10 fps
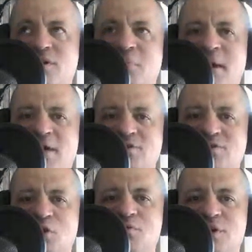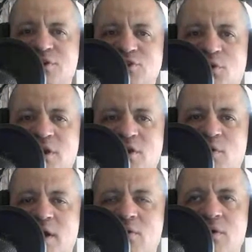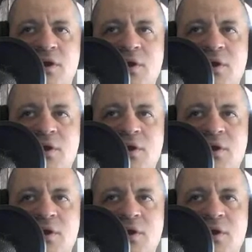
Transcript: the match is over and choking her out.